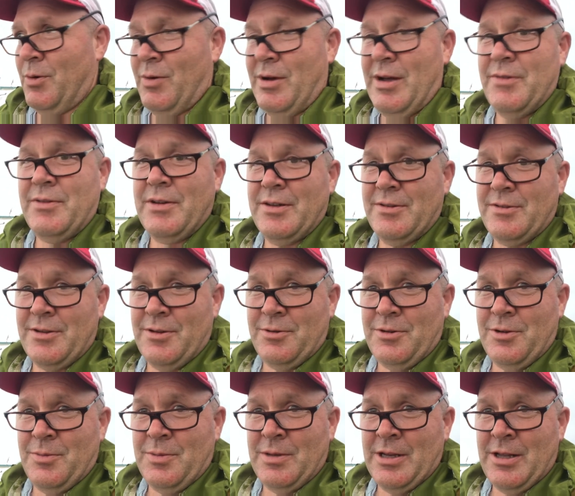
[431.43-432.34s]
My wife gets
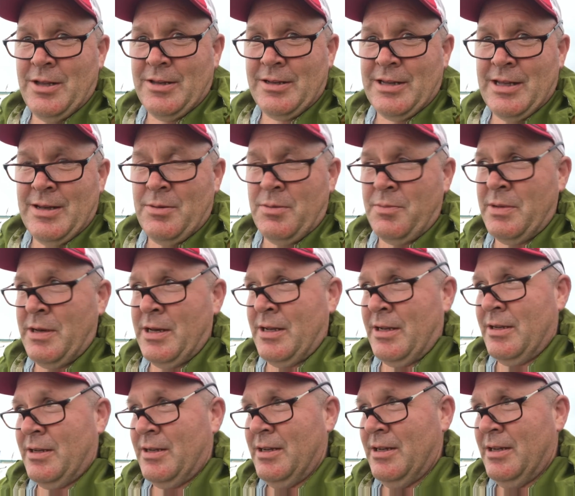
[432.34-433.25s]
on to me all the time
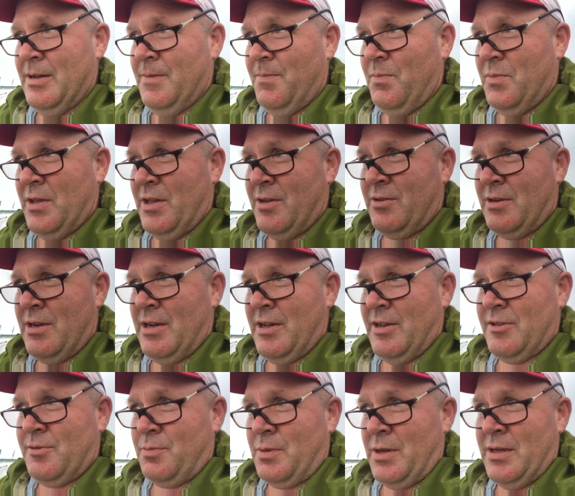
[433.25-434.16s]
about it. I try
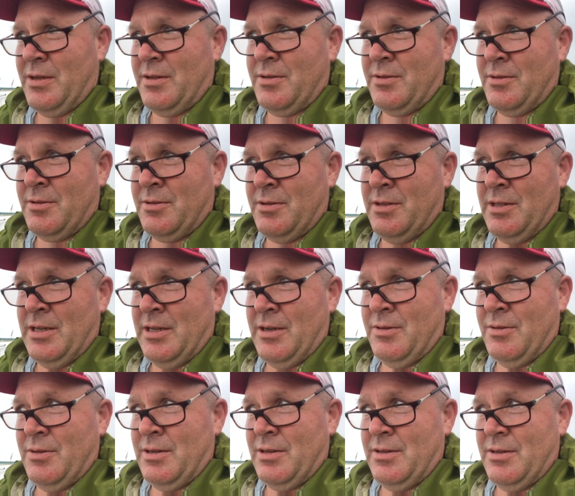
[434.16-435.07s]
to explain to her, you
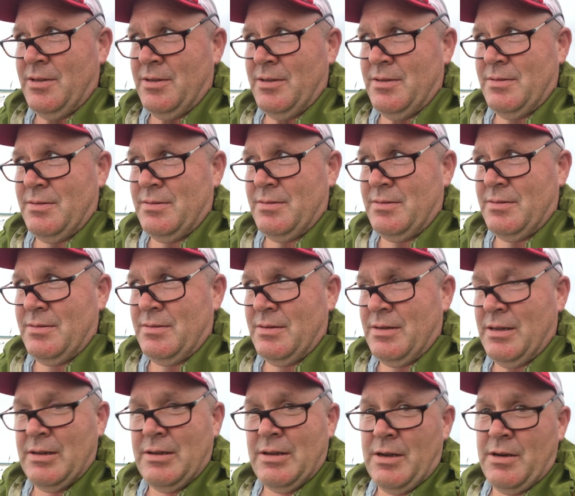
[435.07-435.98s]
know, that
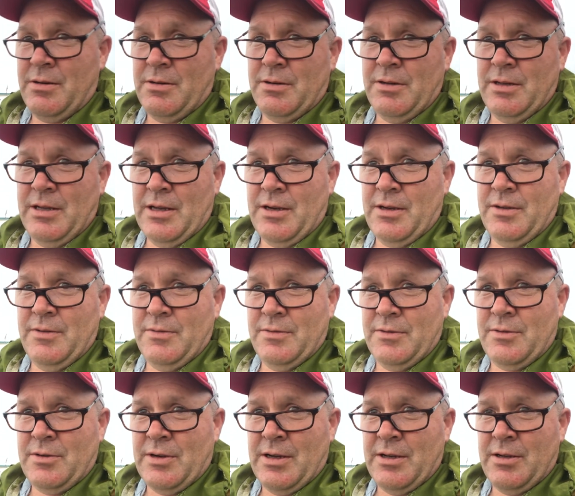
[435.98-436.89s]
I don't, I don't
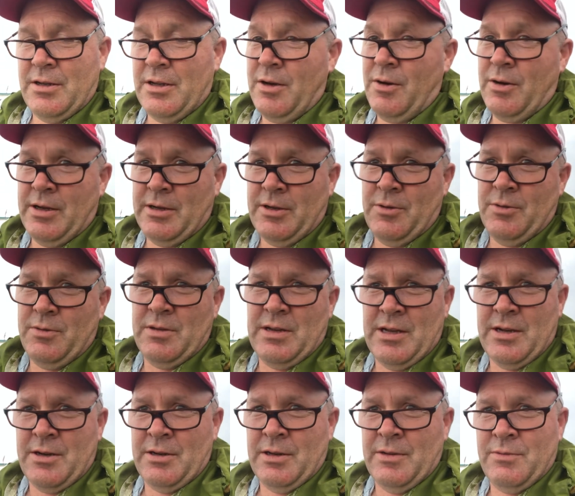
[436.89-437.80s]
even try. No, I do.
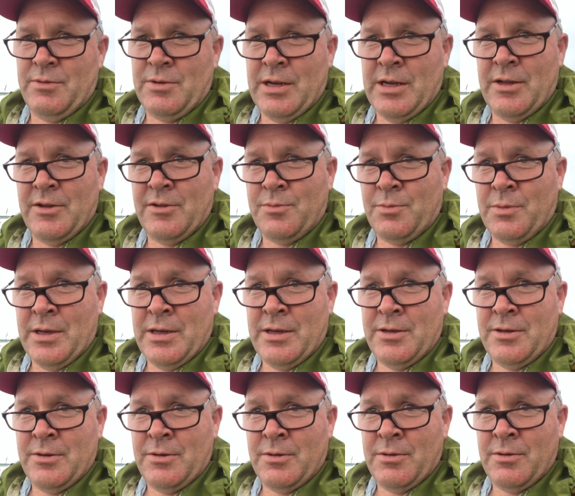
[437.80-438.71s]
I don't even try to
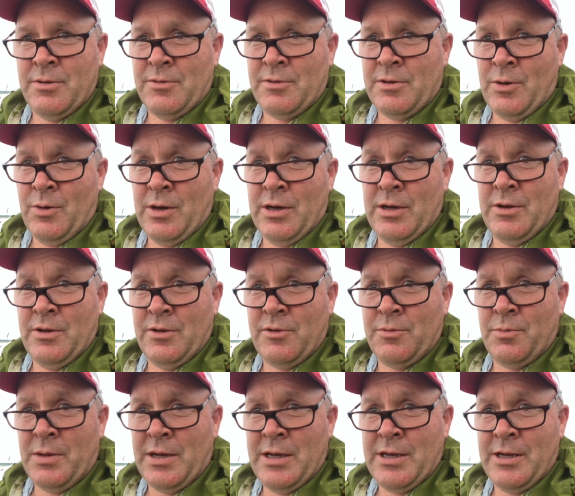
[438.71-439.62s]
explain it to her. There's no way to
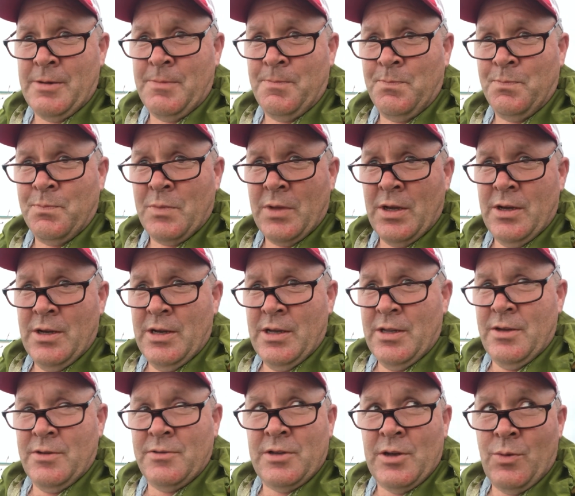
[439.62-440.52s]
explain it.
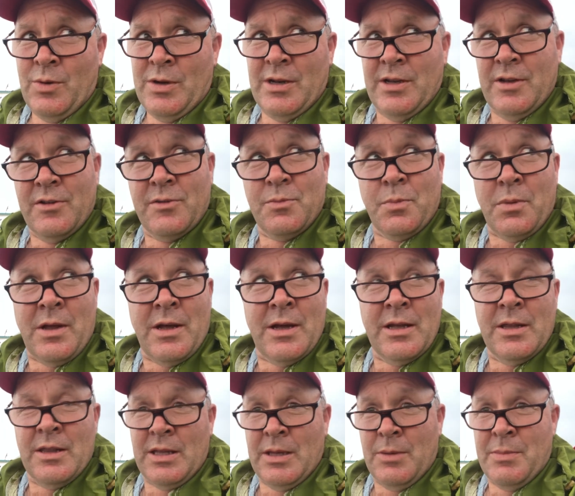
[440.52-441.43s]
There's no way to
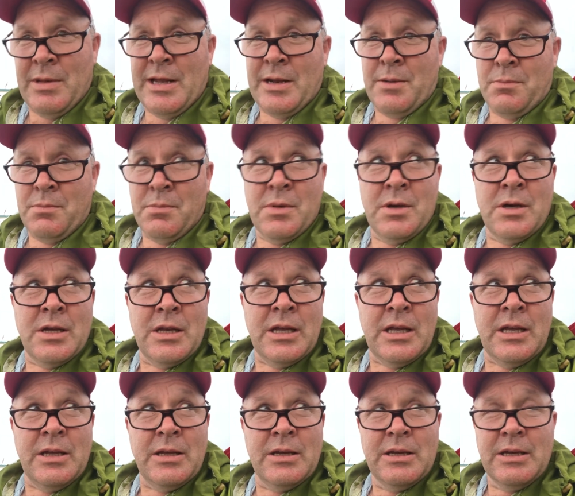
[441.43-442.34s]
explain the amount of
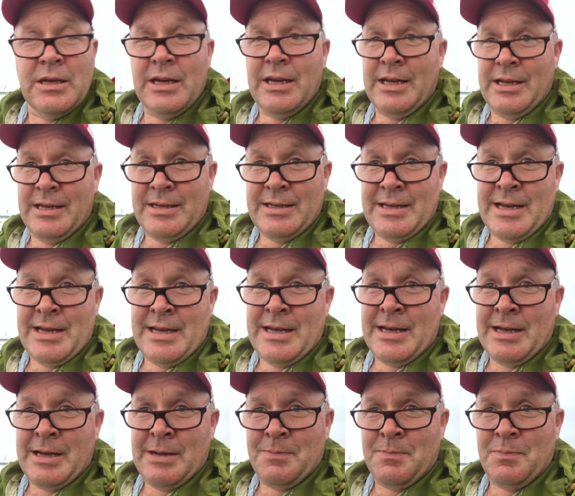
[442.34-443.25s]
money and
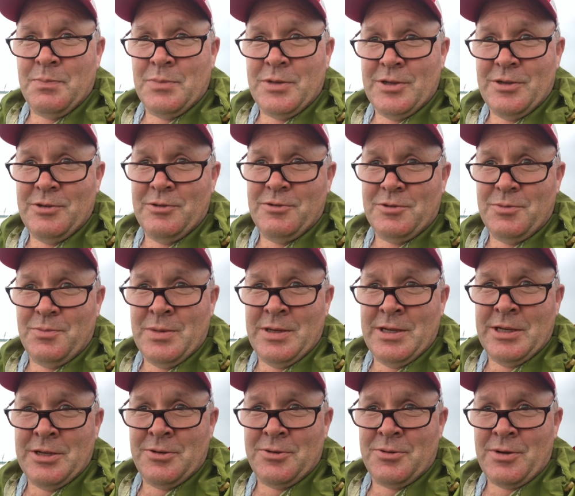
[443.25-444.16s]
time that you
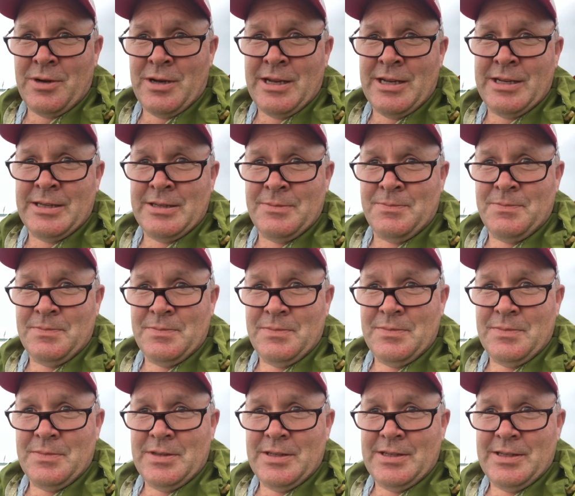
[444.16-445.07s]
spend trying to
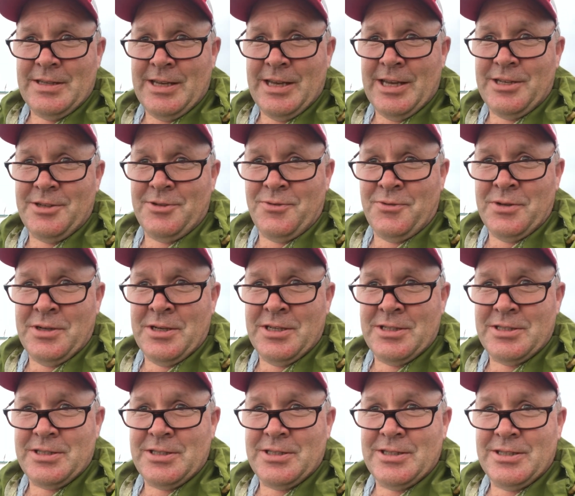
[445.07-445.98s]
catch
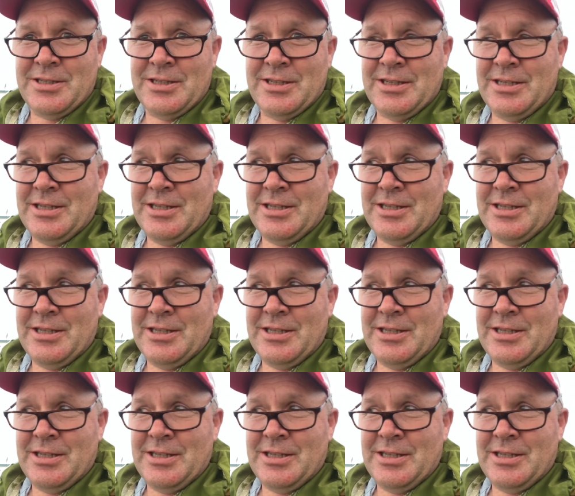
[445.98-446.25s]
fish